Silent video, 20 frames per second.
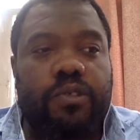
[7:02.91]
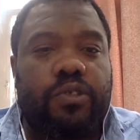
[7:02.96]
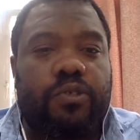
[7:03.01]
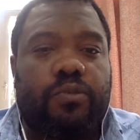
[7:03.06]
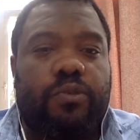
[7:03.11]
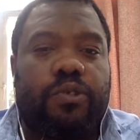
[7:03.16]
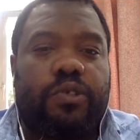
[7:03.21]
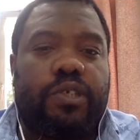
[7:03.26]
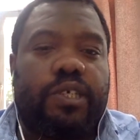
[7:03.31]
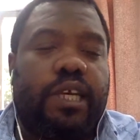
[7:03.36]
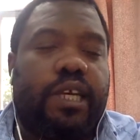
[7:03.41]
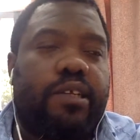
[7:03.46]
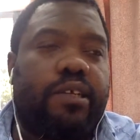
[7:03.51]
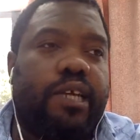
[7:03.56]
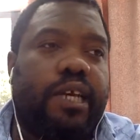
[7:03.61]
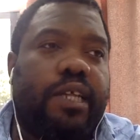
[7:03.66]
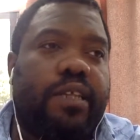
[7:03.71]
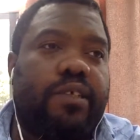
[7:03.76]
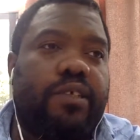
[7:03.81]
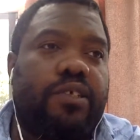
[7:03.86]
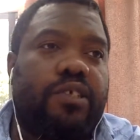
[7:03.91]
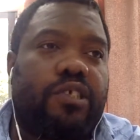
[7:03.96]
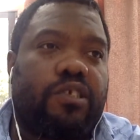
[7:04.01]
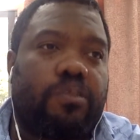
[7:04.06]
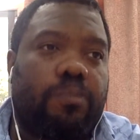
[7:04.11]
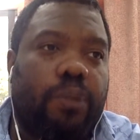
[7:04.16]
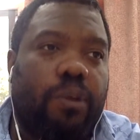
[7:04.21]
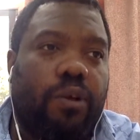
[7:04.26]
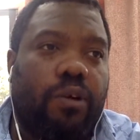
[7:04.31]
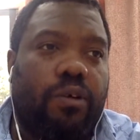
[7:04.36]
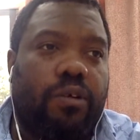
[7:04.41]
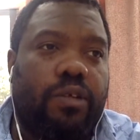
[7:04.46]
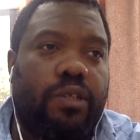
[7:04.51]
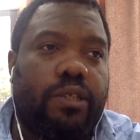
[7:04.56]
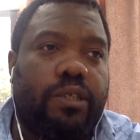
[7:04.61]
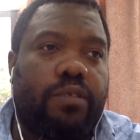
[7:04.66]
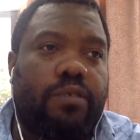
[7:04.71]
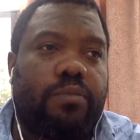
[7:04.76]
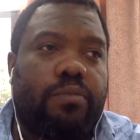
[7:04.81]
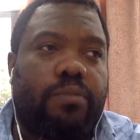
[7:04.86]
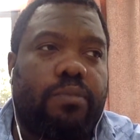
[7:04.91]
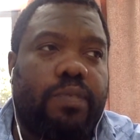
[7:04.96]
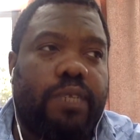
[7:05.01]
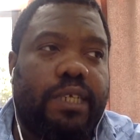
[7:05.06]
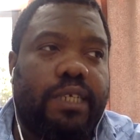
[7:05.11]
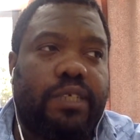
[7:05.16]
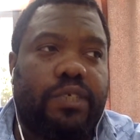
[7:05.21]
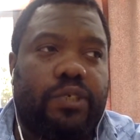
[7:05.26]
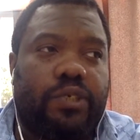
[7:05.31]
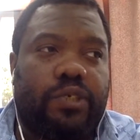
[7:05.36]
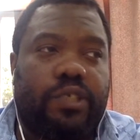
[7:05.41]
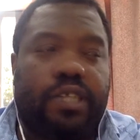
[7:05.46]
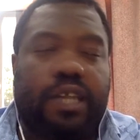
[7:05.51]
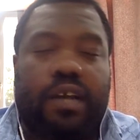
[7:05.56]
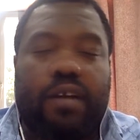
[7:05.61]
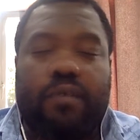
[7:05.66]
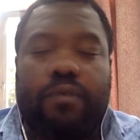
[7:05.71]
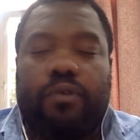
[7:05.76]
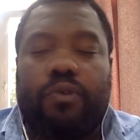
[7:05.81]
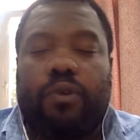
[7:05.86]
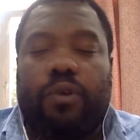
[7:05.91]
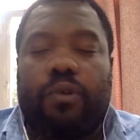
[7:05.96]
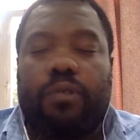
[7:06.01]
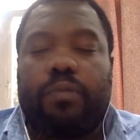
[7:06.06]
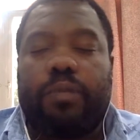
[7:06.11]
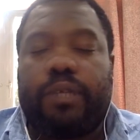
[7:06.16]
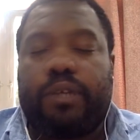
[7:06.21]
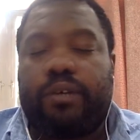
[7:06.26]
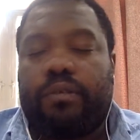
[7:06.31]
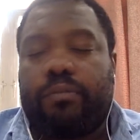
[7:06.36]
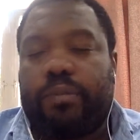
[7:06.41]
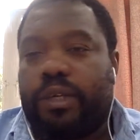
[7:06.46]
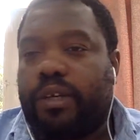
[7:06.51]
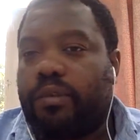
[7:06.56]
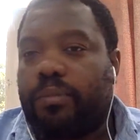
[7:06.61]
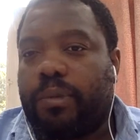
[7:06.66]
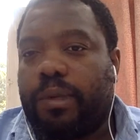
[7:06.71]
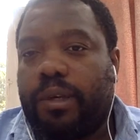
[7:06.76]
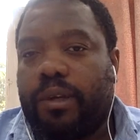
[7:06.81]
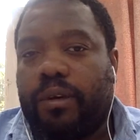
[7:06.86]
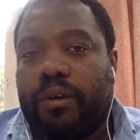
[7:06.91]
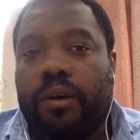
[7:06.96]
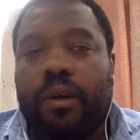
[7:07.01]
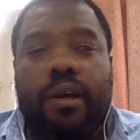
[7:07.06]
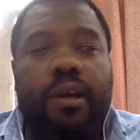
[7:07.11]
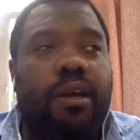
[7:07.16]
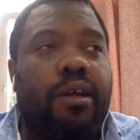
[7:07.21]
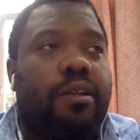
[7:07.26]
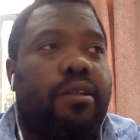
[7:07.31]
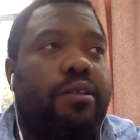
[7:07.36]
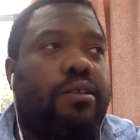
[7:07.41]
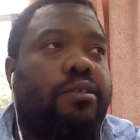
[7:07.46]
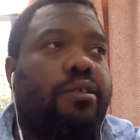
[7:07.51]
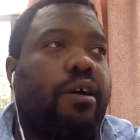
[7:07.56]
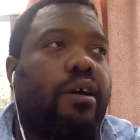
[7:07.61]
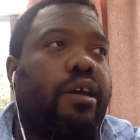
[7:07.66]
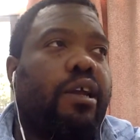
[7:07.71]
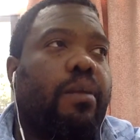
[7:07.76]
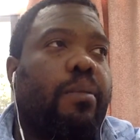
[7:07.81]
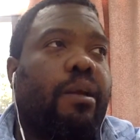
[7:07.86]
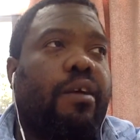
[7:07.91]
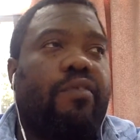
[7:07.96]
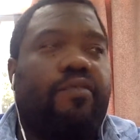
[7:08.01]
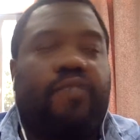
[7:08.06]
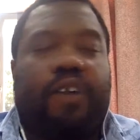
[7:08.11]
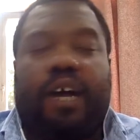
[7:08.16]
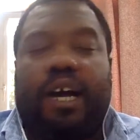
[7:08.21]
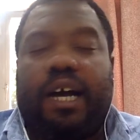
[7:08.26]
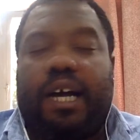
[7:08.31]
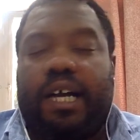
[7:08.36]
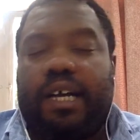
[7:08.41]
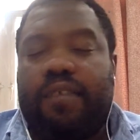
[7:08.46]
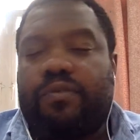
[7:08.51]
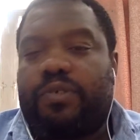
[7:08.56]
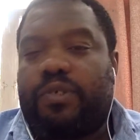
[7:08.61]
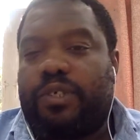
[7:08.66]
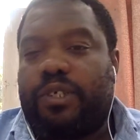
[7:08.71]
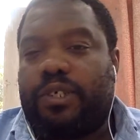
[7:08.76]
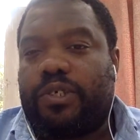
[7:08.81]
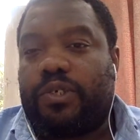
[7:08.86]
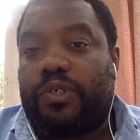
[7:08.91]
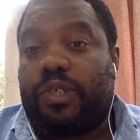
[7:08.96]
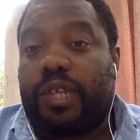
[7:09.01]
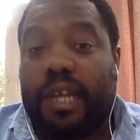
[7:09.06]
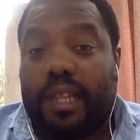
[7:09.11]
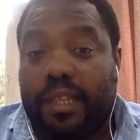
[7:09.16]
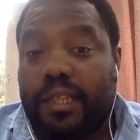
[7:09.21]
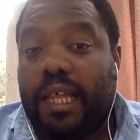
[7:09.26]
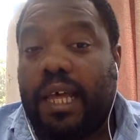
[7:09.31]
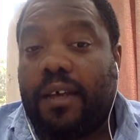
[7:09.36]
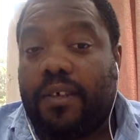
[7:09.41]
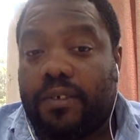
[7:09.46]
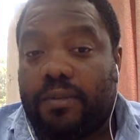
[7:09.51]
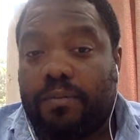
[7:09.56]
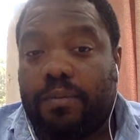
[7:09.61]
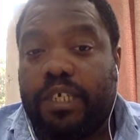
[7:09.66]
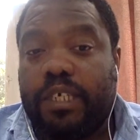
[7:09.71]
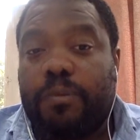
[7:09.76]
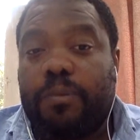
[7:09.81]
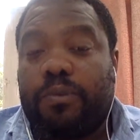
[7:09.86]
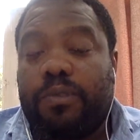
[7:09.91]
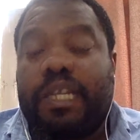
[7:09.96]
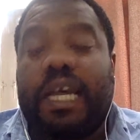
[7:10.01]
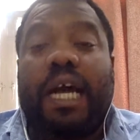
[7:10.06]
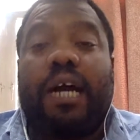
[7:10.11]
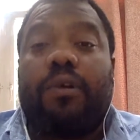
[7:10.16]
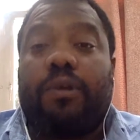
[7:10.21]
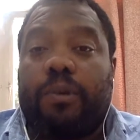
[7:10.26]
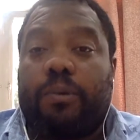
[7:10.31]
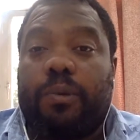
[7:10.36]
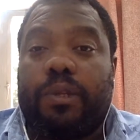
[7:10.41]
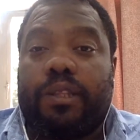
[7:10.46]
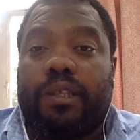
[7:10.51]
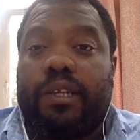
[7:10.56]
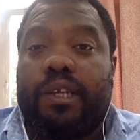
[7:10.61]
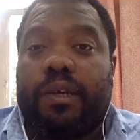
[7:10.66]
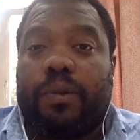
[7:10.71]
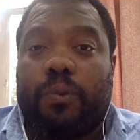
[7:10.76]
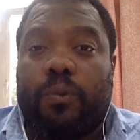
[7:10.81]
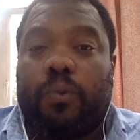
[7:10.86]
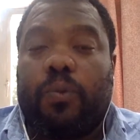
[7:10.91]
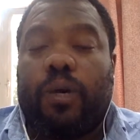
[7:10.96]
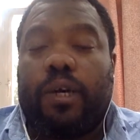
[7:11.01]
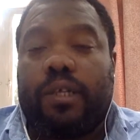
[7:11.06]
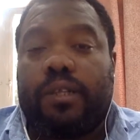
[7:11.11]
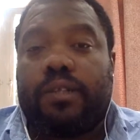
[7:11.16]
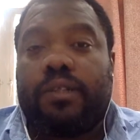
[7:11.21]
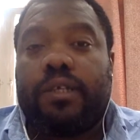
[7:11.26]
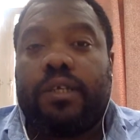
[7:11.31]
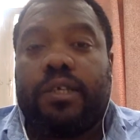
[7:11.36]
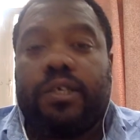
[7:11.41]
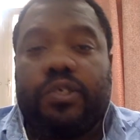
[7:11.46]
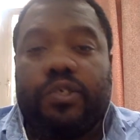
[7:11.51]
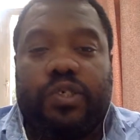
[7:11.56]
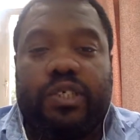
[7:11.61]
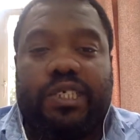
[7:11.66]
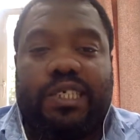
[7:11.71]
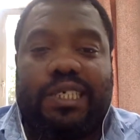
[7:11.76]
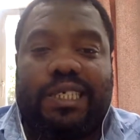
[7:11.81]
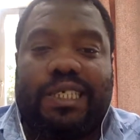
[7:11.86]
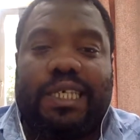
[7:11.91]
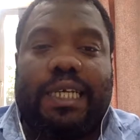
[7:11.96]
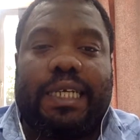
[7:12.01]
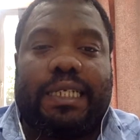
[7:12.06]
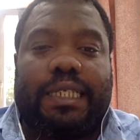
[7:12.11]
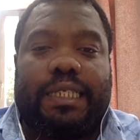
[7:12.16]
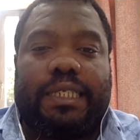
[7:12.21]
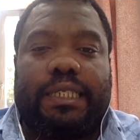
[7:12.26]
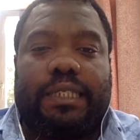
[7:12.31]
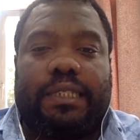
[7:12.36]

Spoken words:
So once again, you had these small little places now grow bigger and bigger and bigger. We're talking about 5, 6, 10,000 people now, and within a one city state.